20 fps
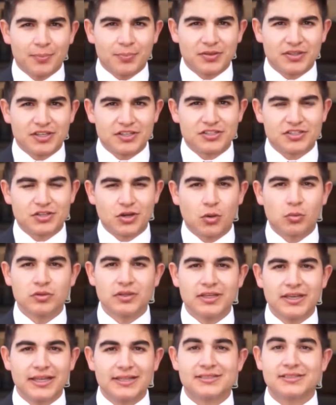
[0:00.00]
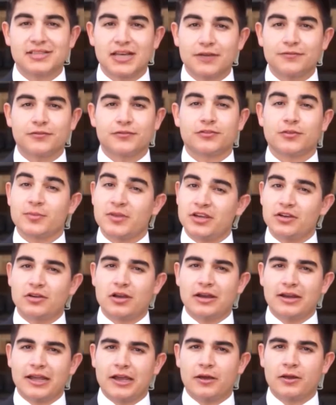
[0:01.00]
The competition only gets tougher from
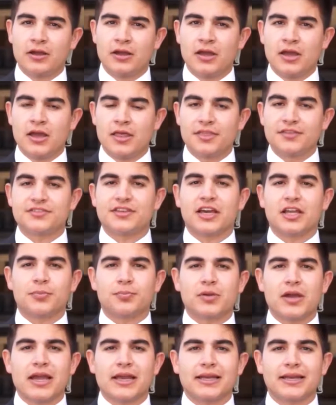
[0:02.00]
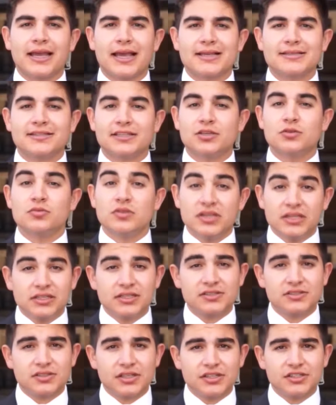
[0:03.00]
here on out. The South bracket has the
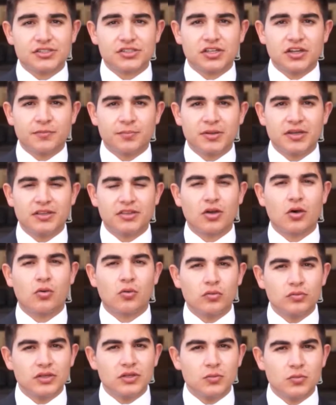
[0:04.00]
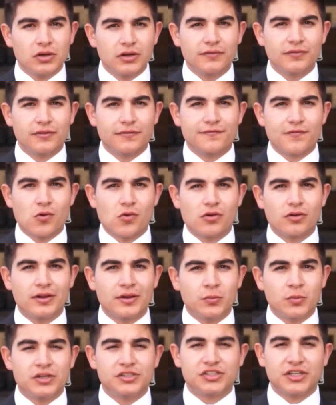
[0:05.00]
unique distinction of being the only one of the
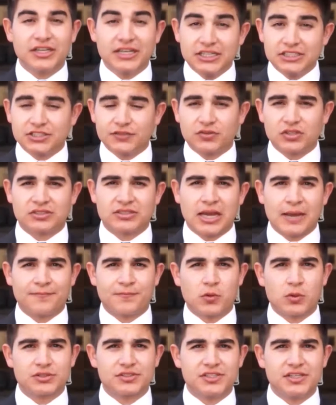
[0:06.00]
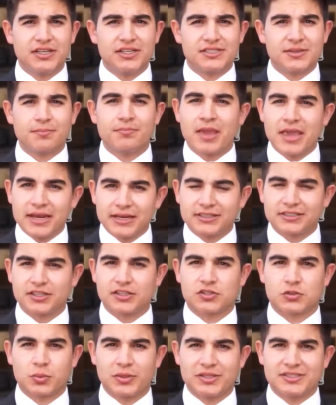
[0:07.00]
four in which each of the top four seeds made
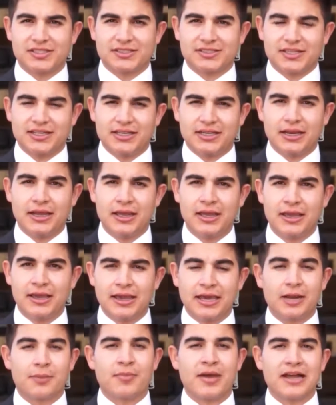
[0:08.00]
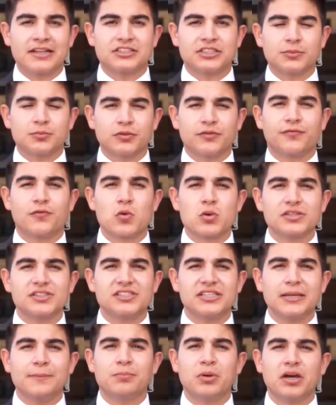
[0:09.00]
it to the Sweet 16, and a matchup with
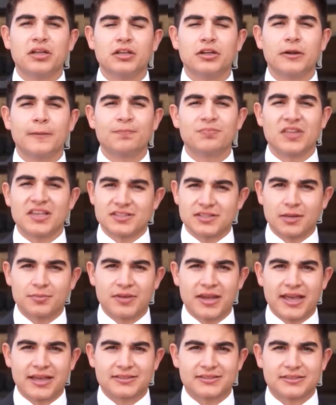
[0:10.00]
four seed Butler is up